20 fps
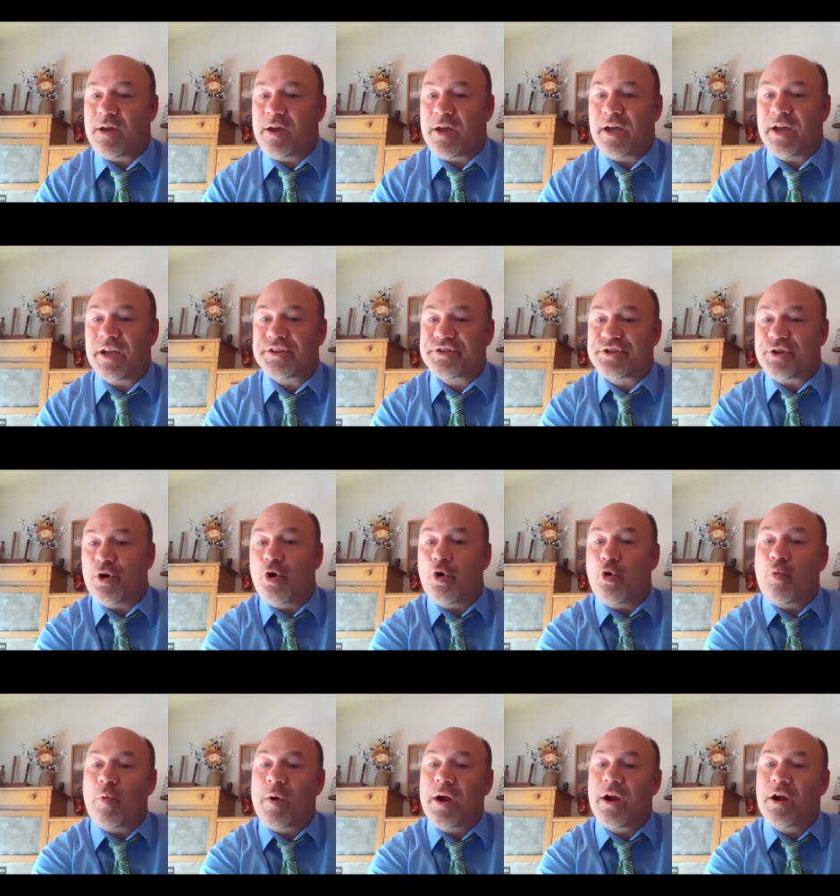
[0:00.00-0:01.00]
Uh,
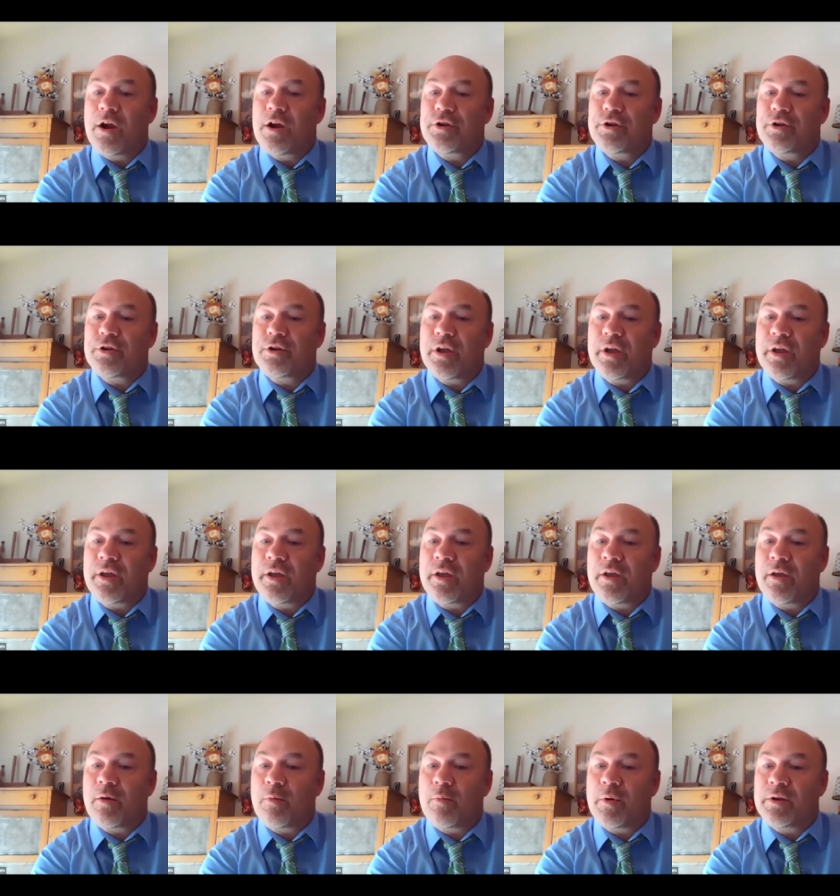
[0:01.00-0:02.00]
so where
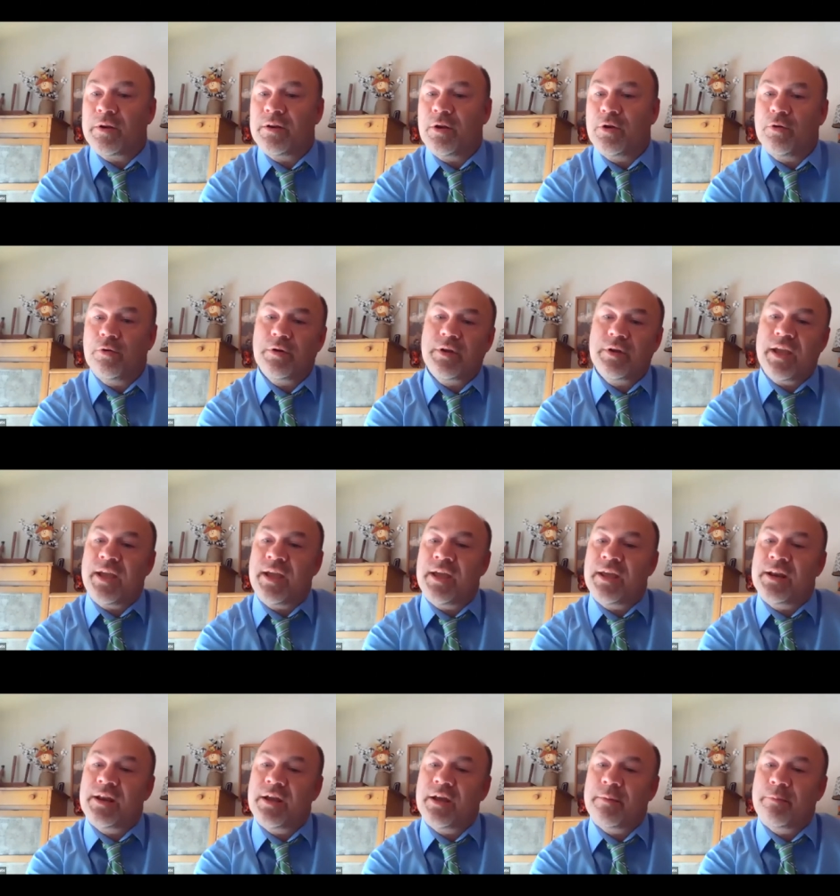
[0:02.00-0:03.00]
uh, when, who
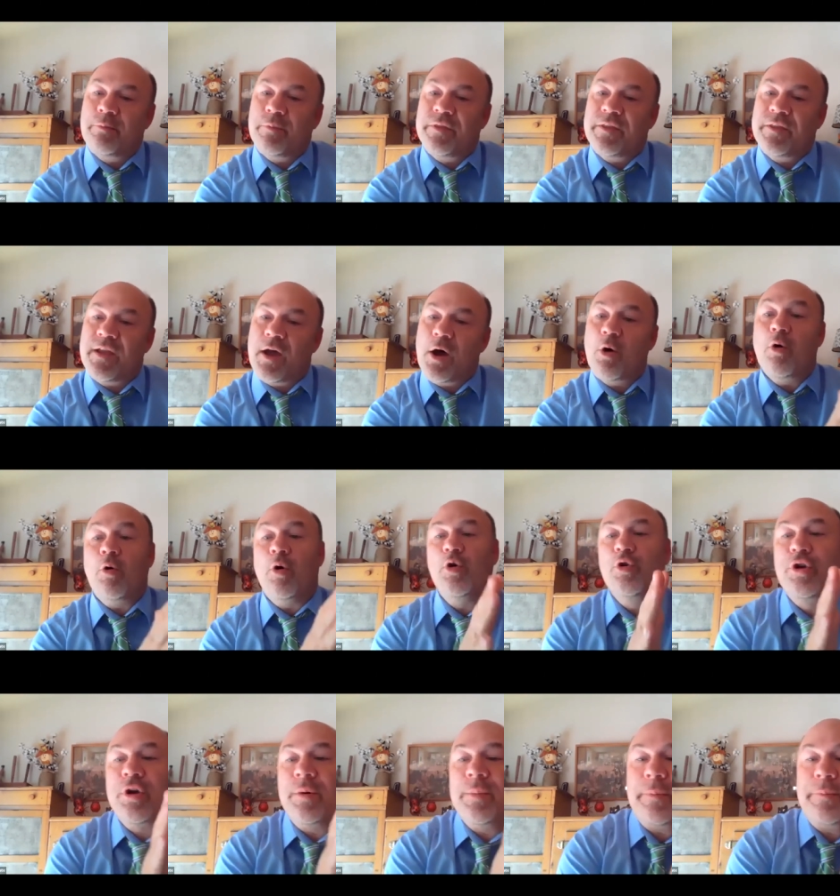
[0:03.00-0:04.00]
can oh
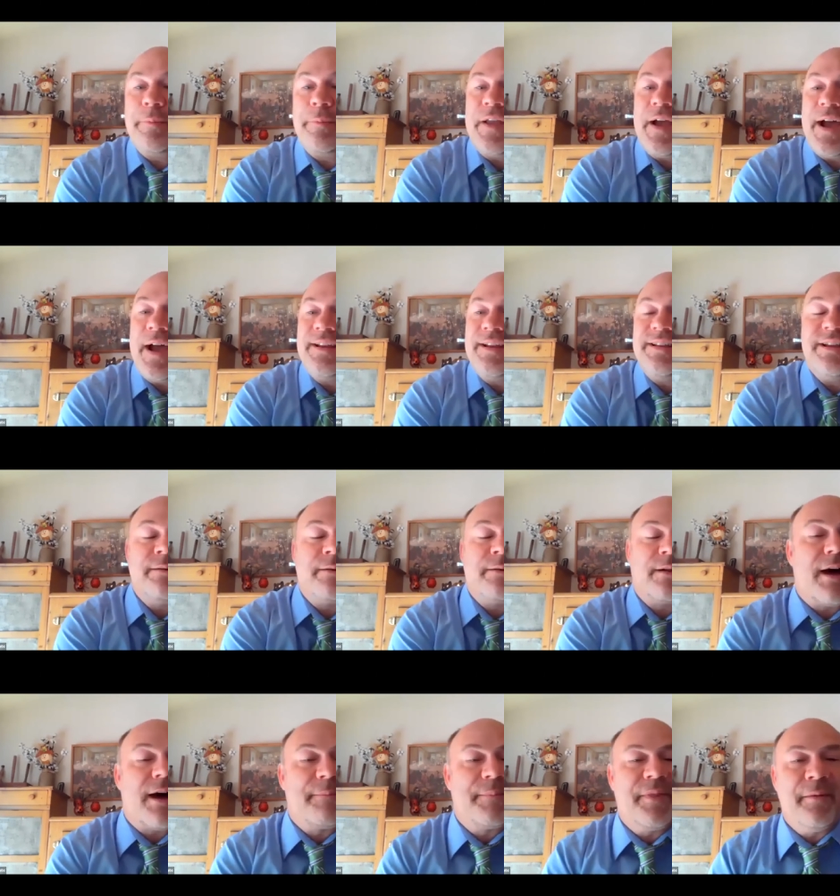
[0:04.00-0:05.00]
who come up with the idea to
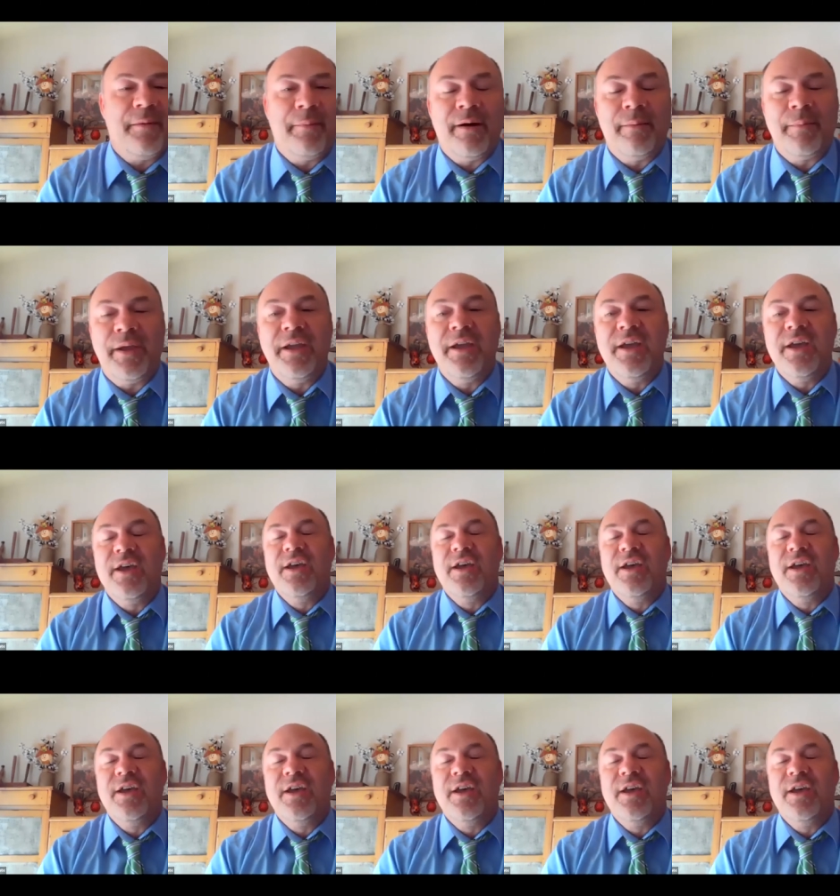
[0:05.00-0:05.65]
copy the mummy?